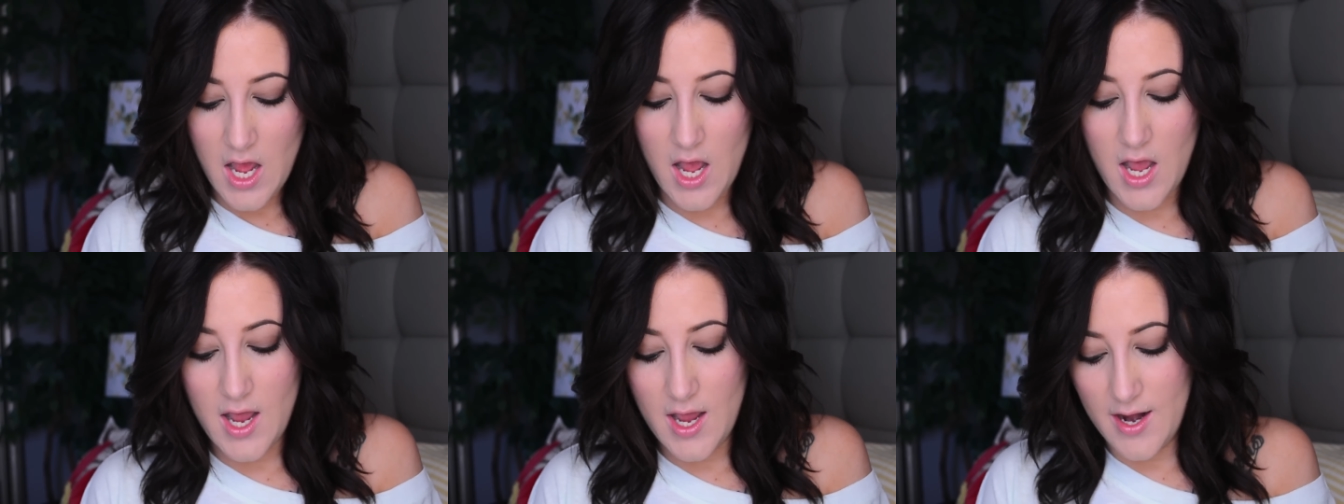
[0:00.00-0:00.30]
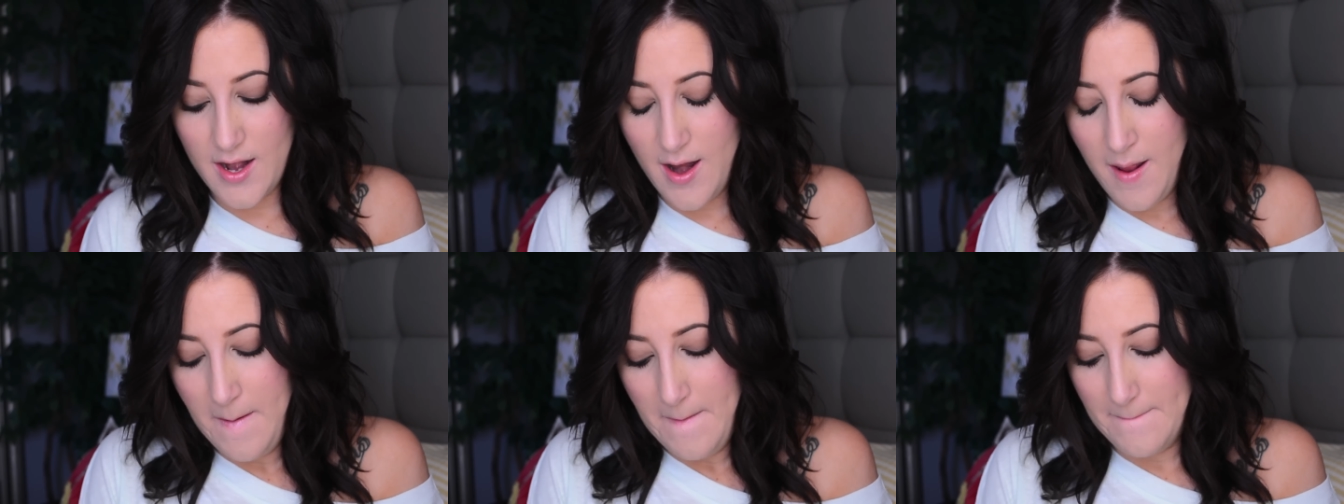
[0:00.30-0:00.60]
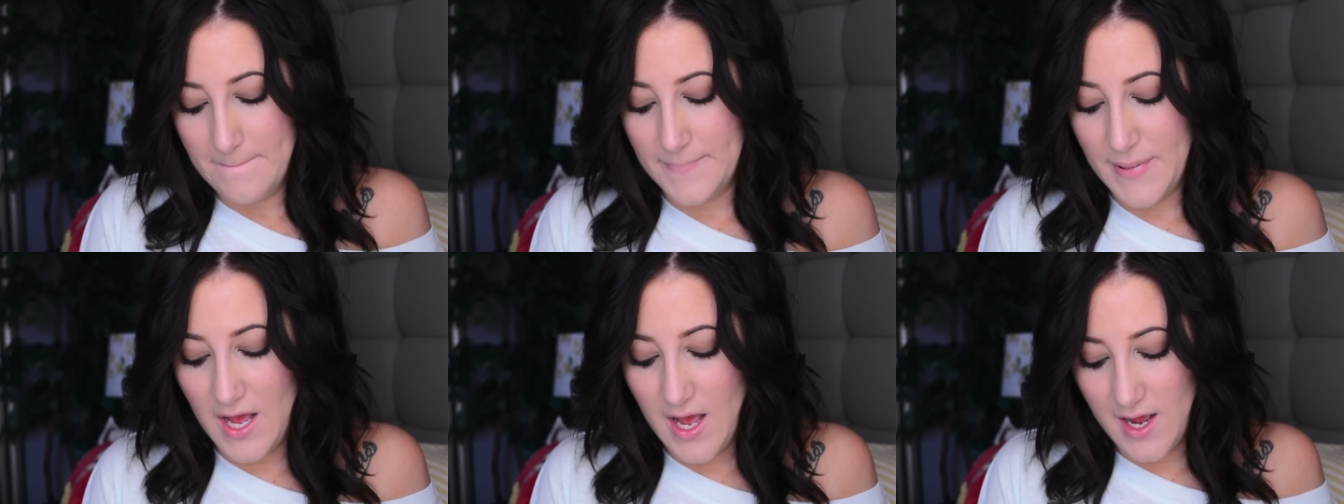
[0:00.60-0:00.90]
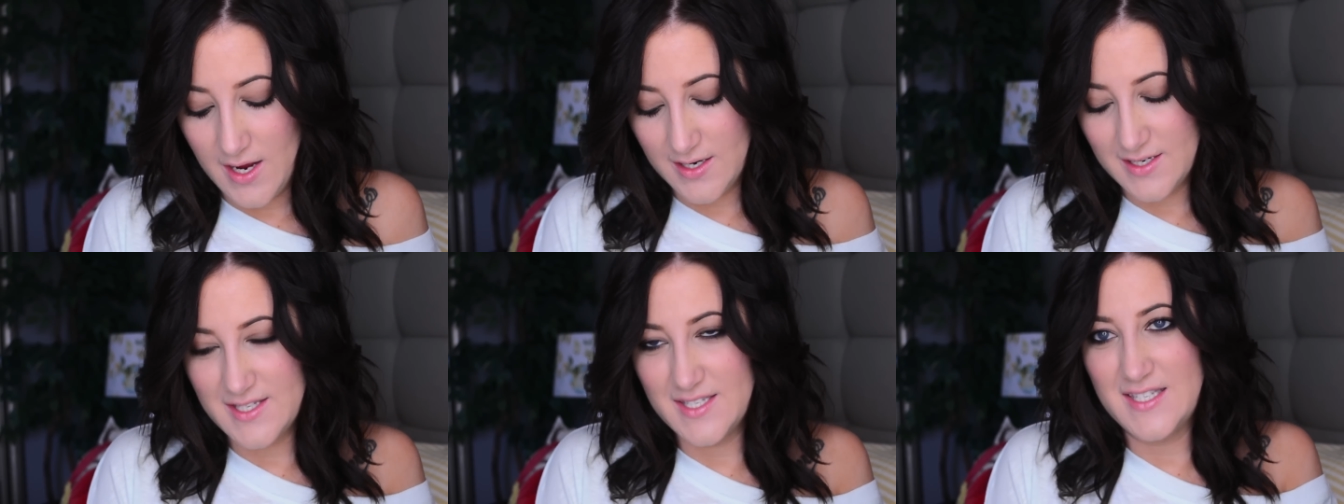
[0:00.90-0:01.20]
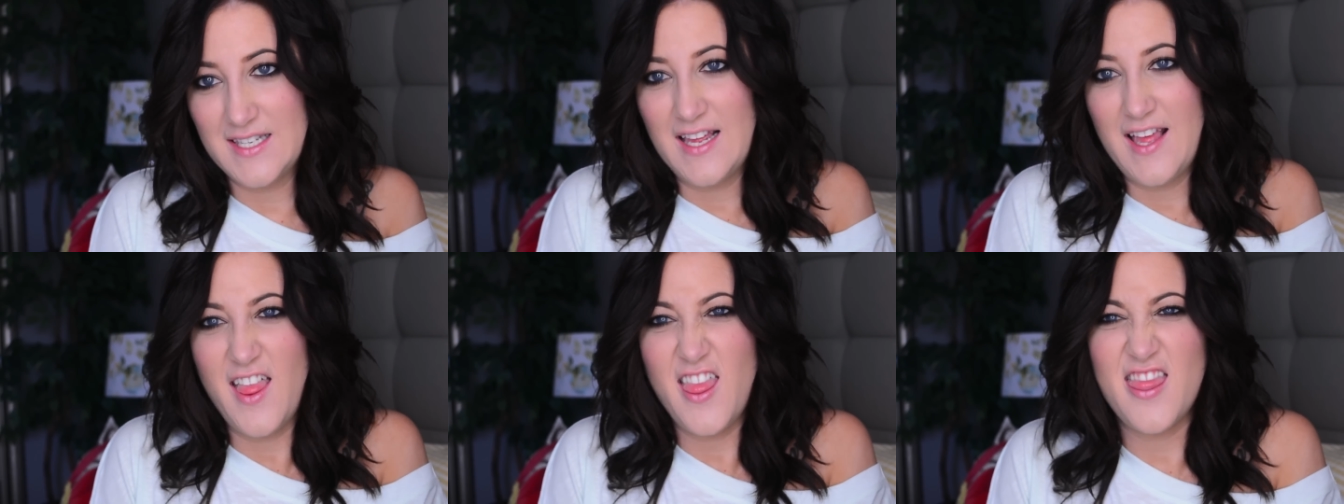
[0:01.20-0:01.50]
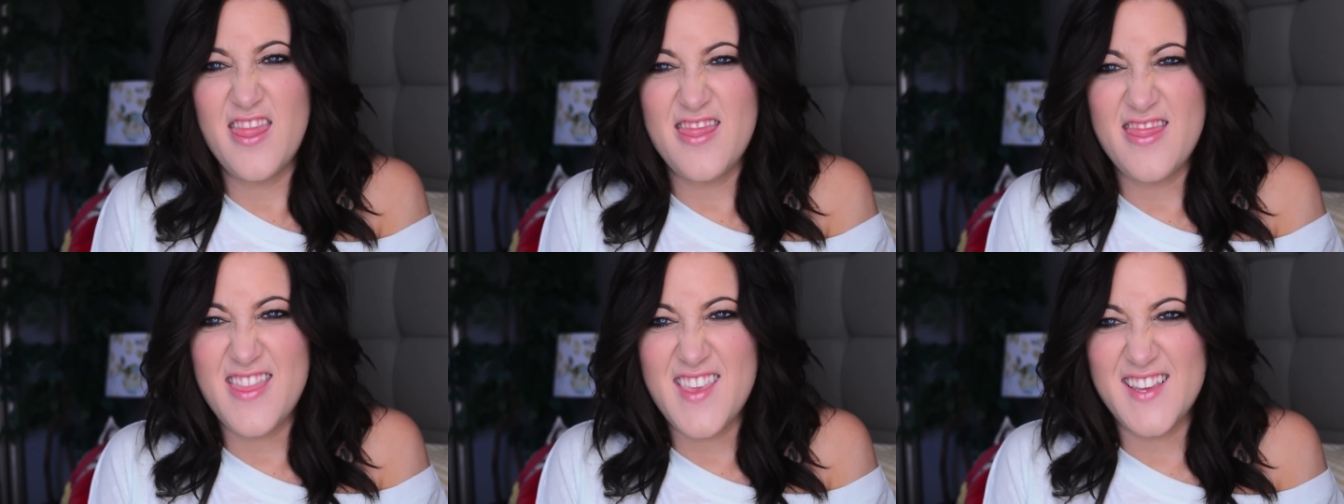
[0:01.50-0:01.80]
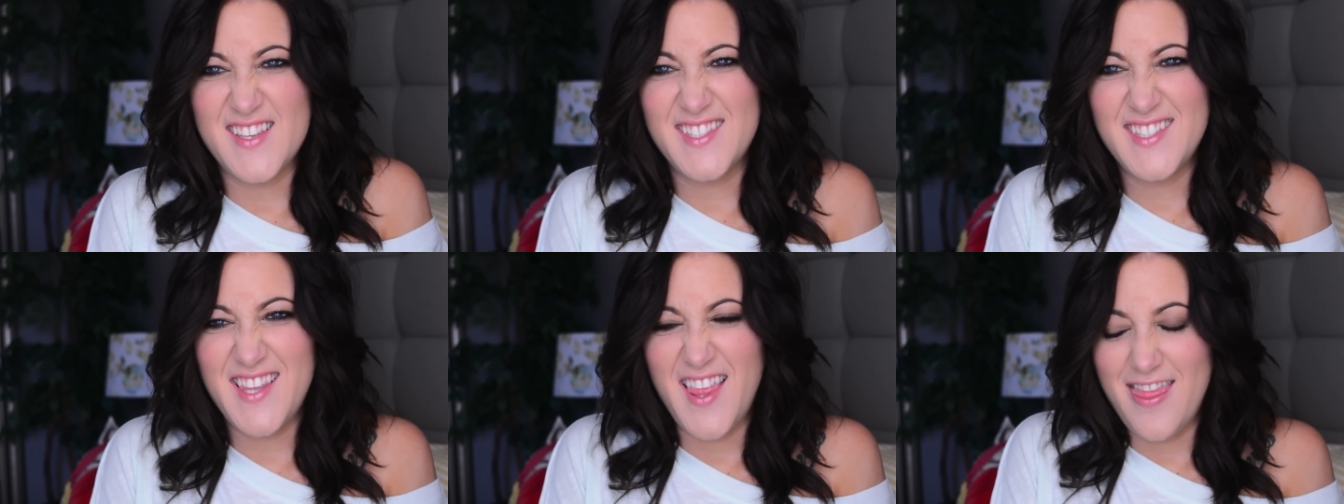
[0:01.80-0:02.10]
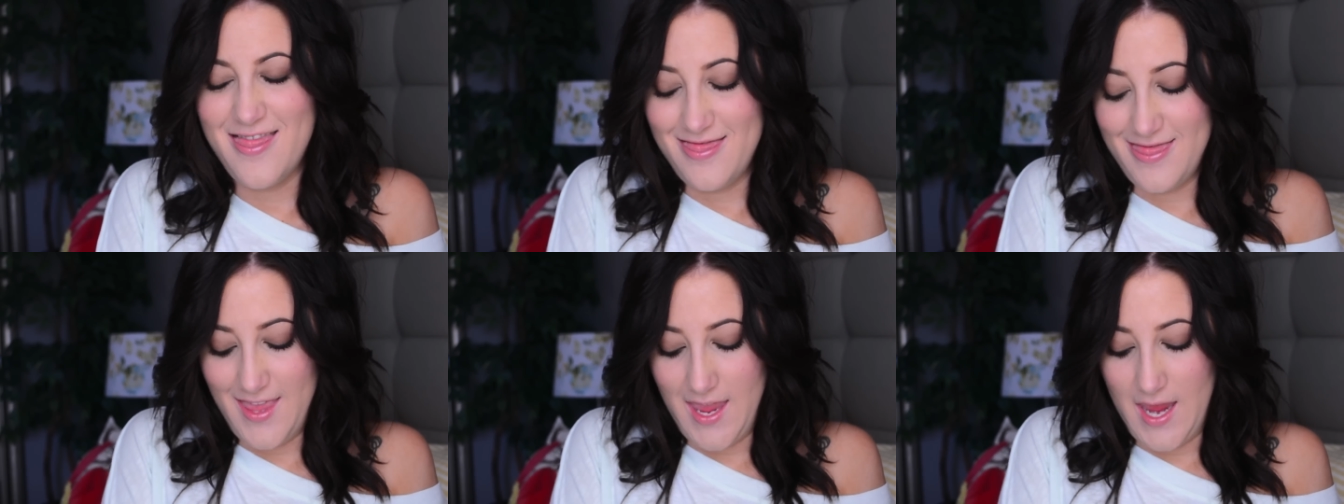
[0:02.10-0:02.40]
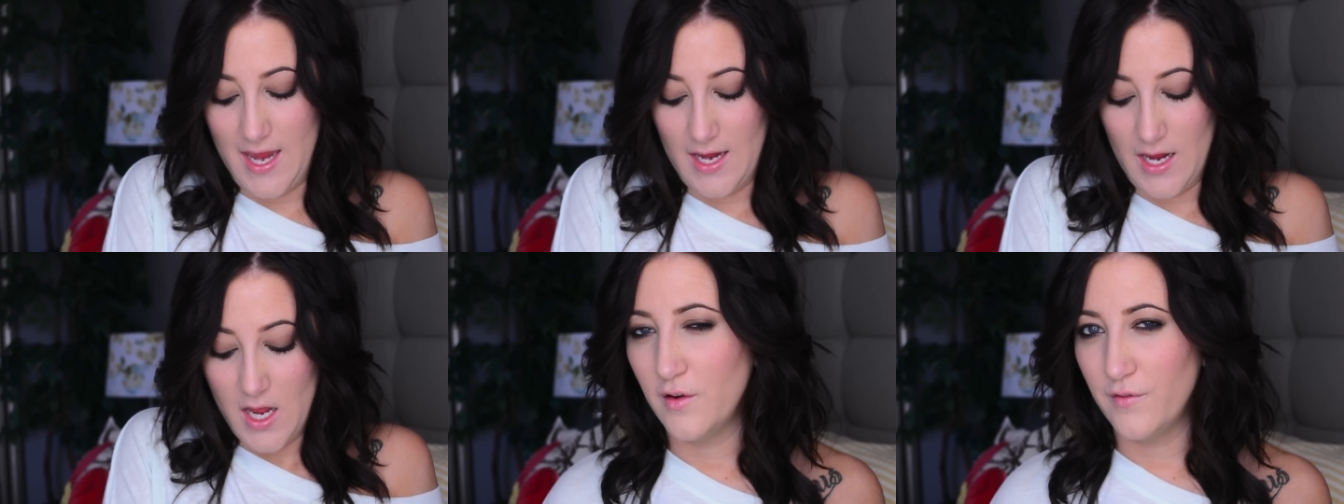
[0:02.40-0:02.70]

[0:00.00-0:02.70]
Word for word: unbox this thing.